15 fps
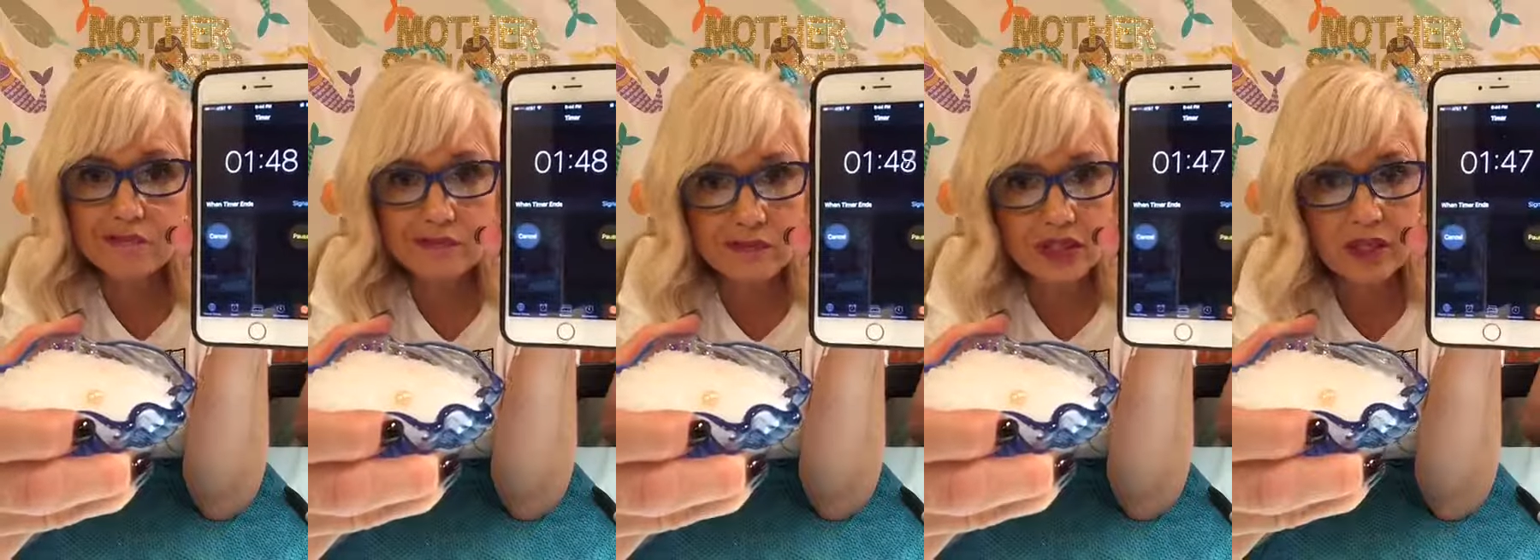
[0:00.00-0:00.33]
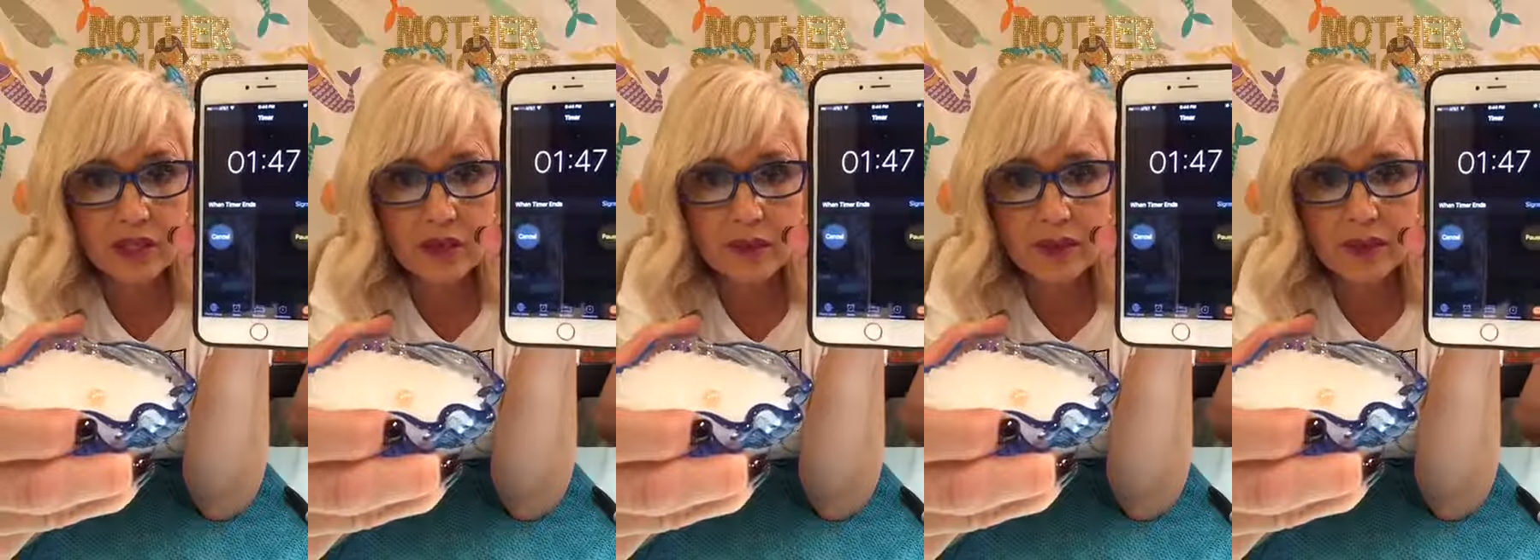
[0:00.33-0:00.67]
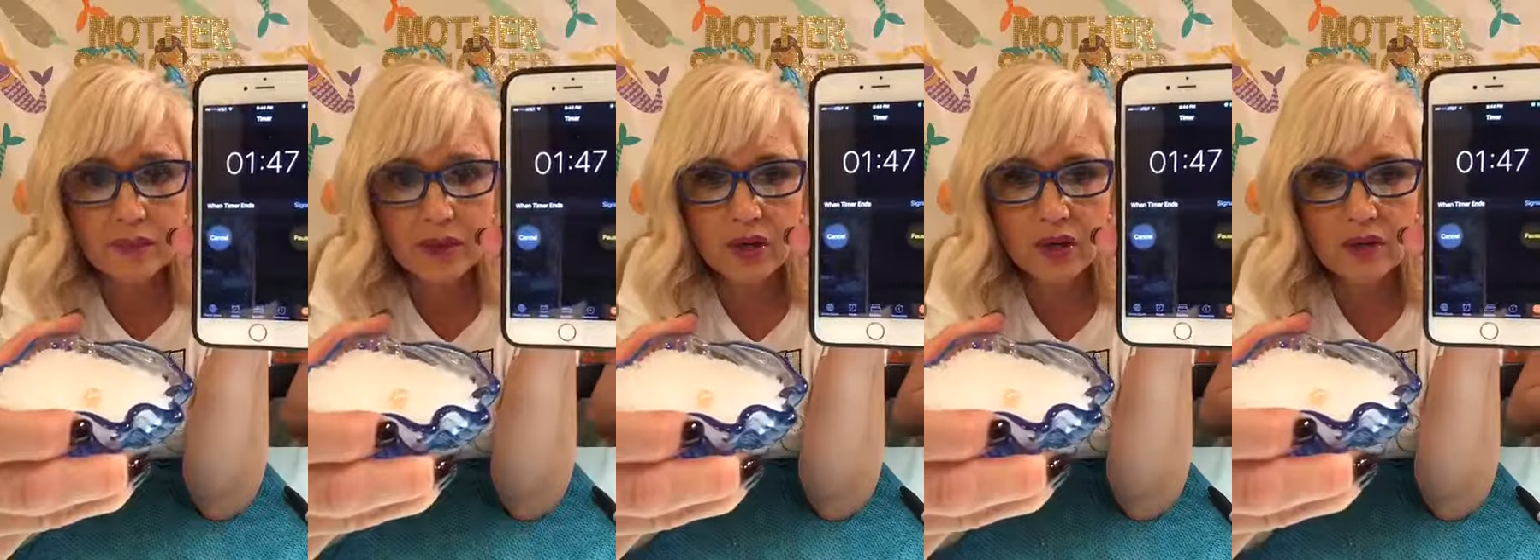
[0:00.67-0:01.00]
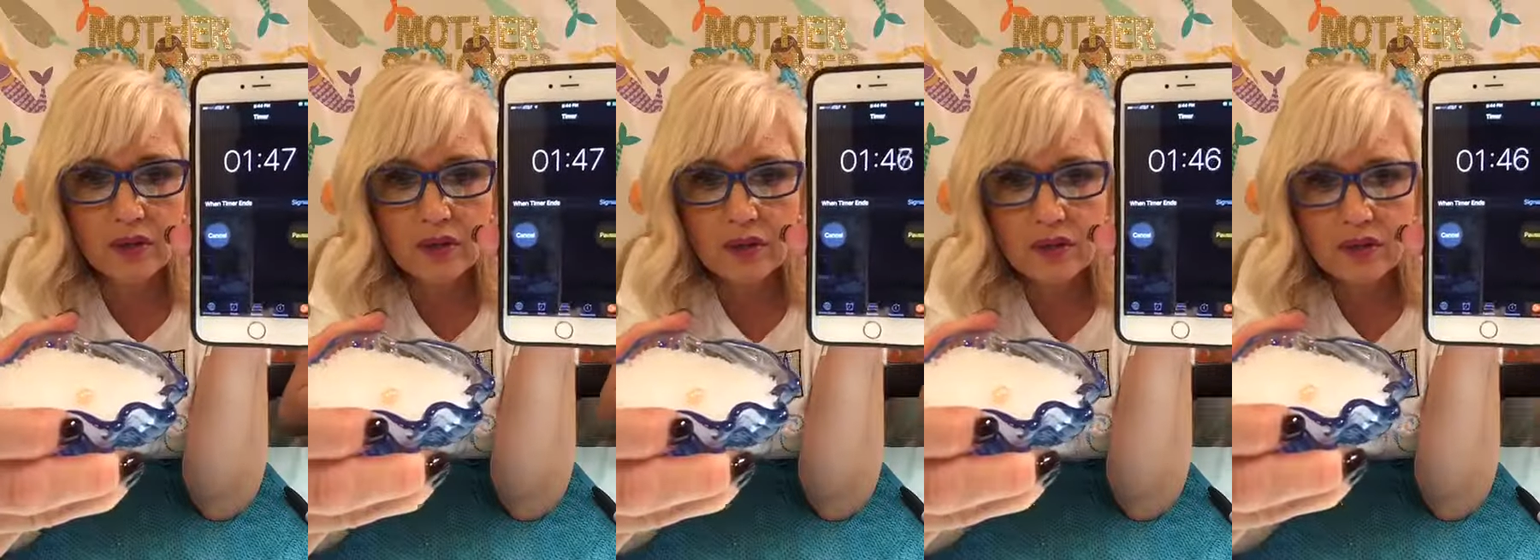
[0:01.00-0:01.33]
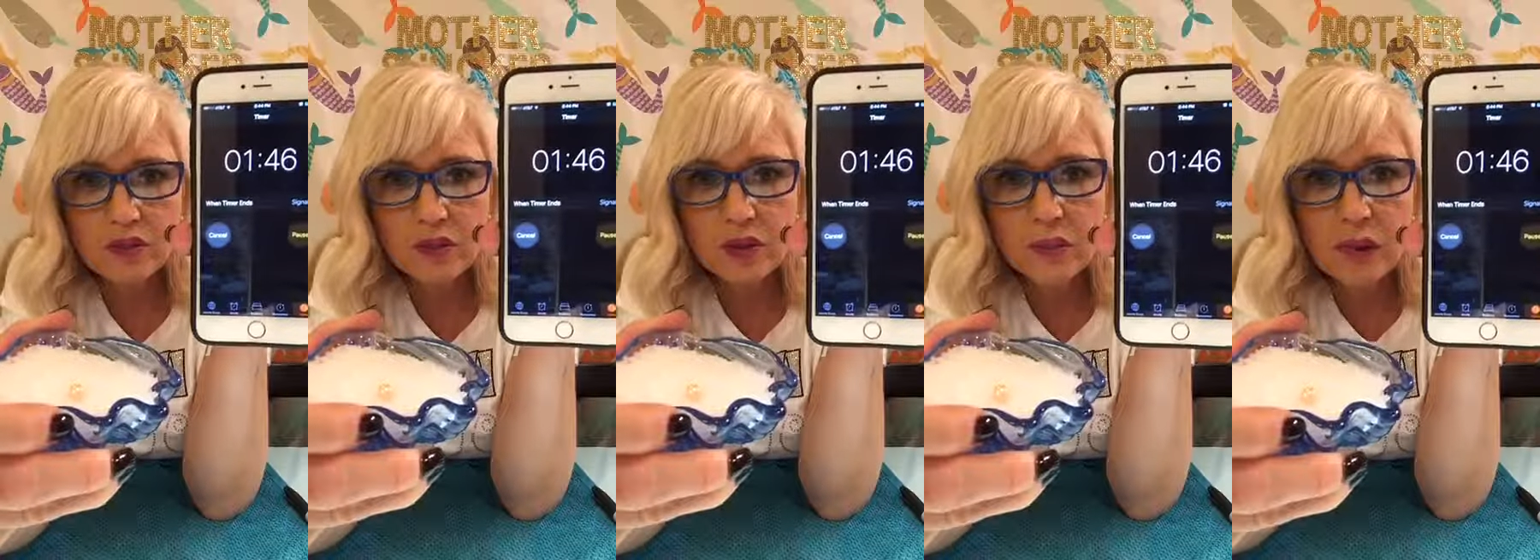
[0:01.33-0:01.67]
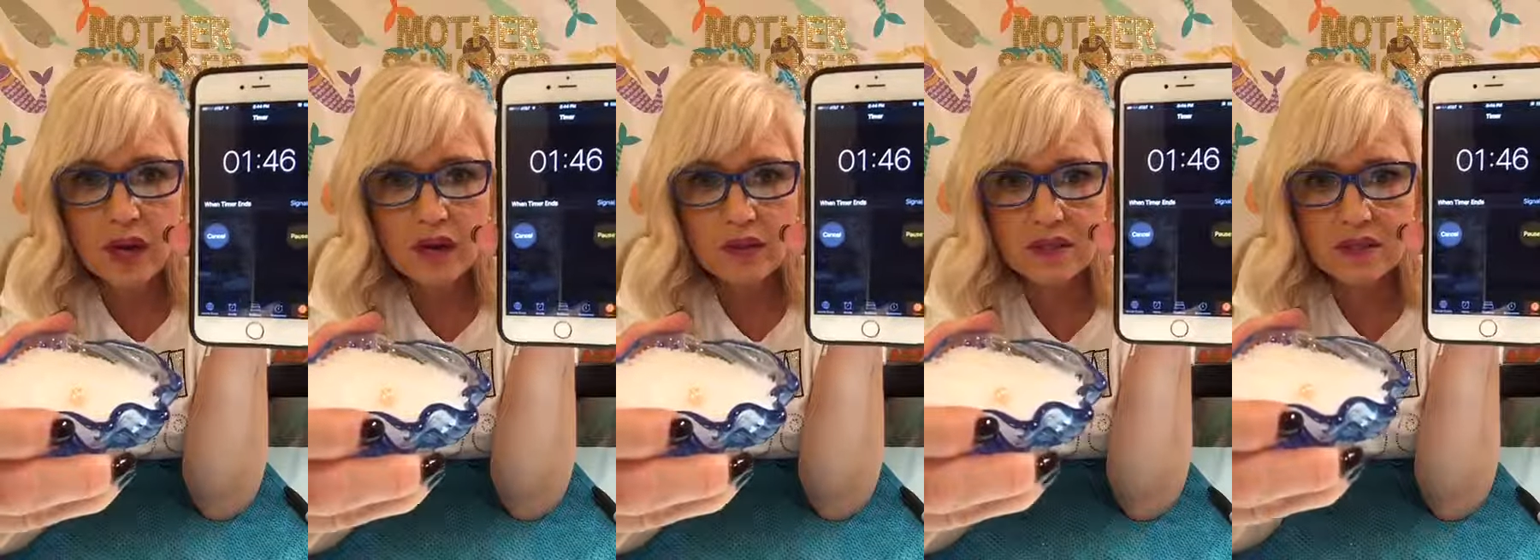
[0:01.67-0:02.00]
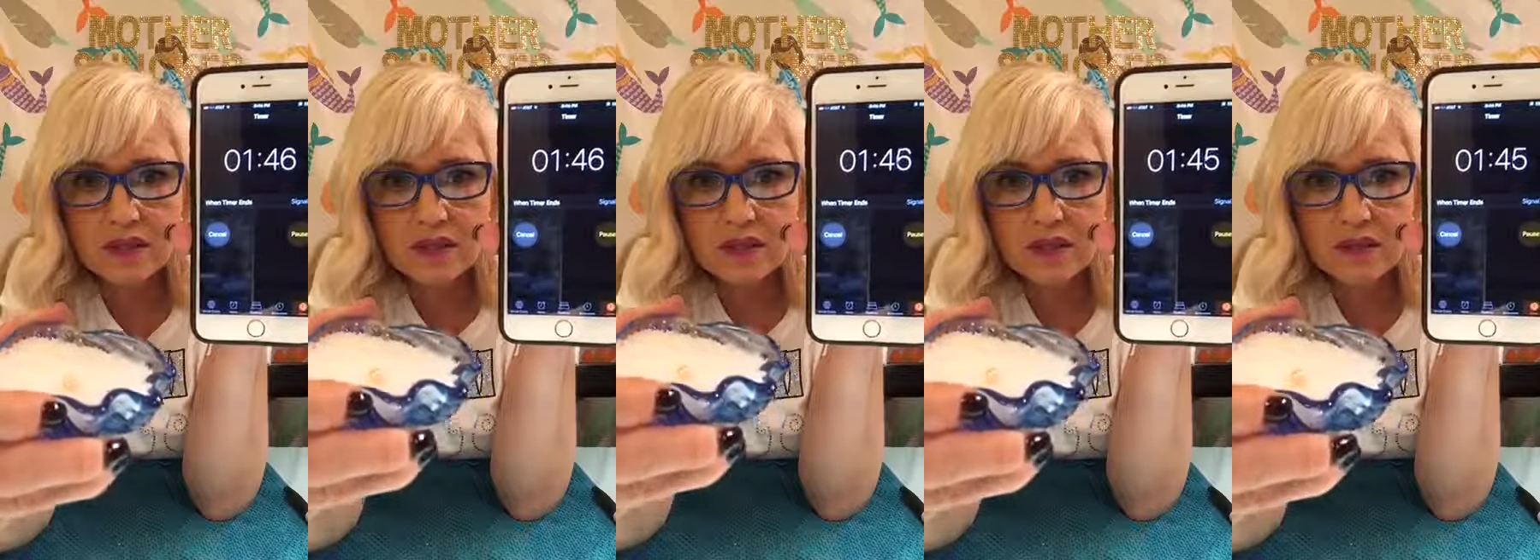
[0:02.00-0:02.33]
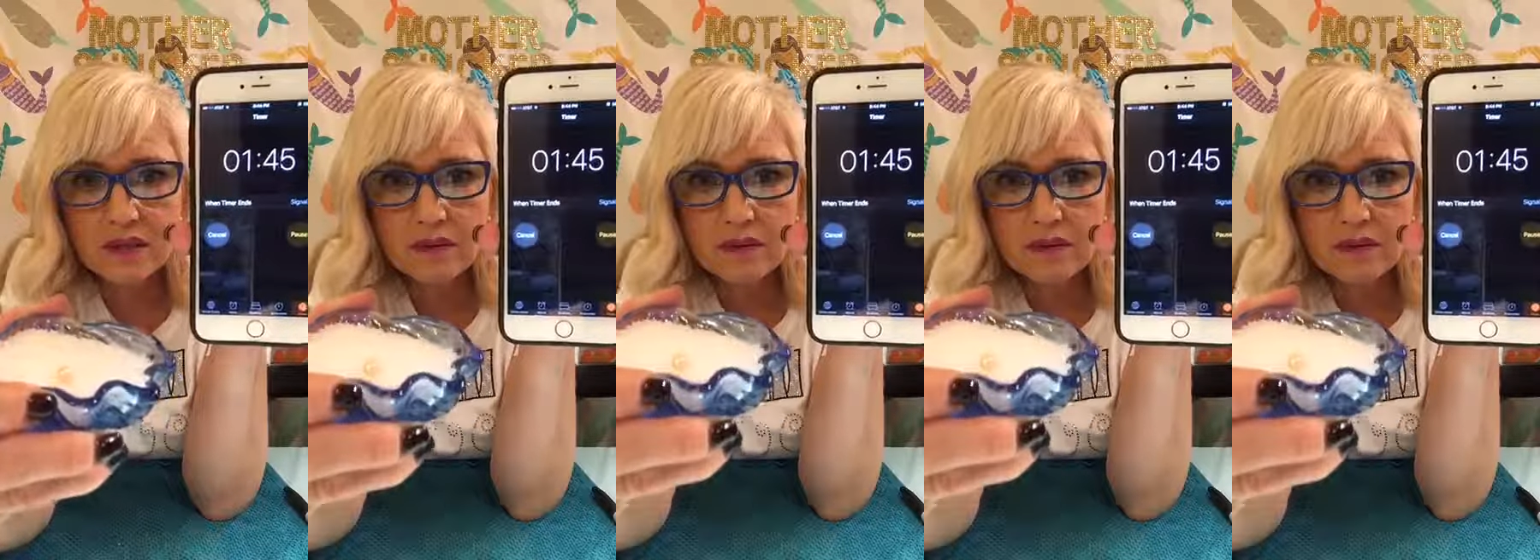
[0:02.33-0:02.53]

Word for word: there you go, Amber, 20 bucks.